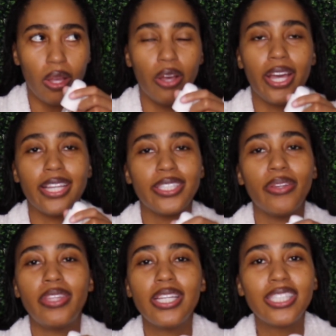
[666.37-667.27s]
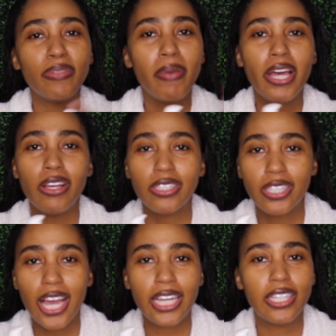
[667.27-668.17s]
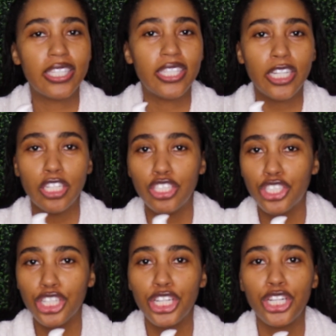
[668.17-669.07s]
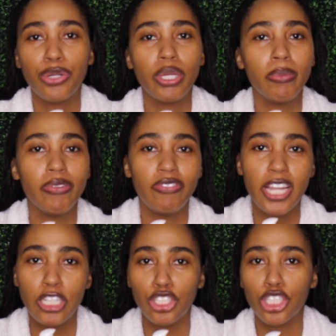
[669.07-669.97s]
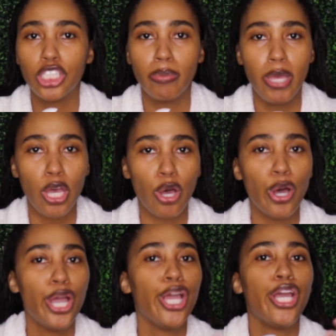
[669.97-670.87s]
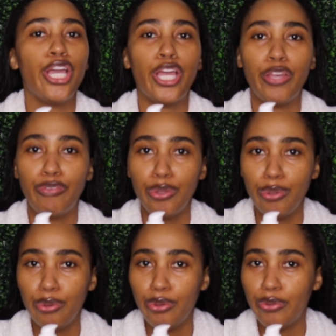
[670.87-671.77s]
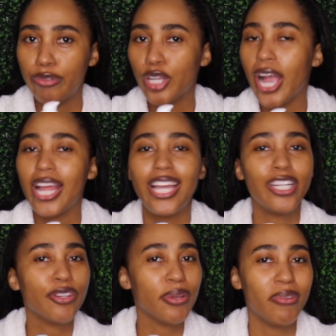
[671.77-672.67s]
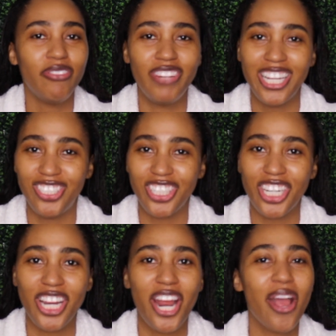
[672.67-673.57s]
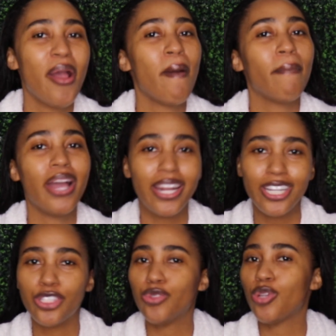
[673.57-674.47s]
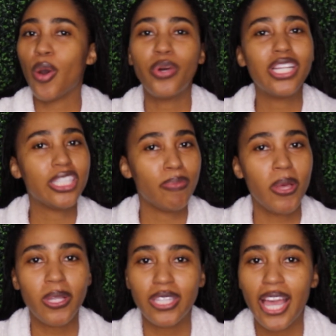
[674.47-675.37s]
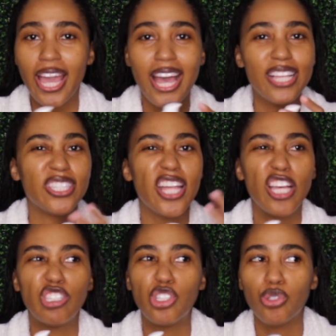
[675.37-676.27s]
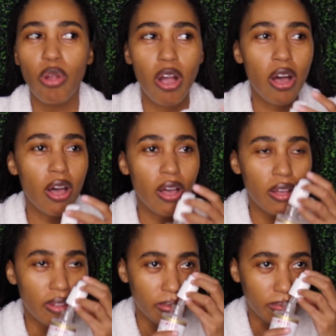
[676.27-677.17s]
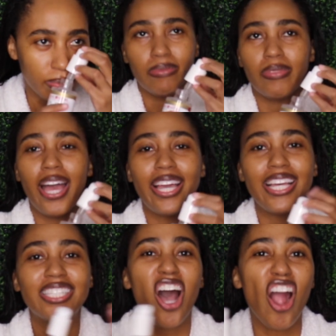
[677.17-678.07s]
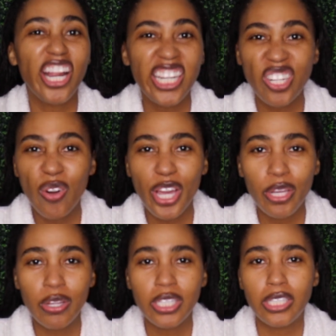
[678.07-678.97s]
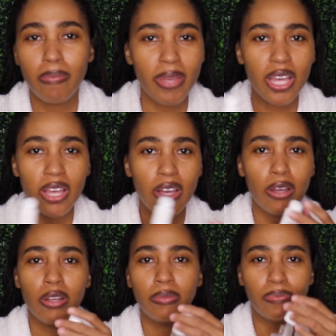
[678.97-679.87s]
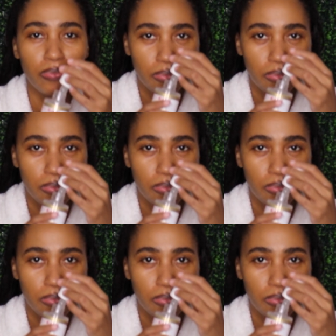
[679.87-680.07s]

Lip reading: Okay, so this smells like the signature Cream of Nature smell. If you try any Cream of Nature product, you know what it smells like. It has that strong, I guess, argan oil smell.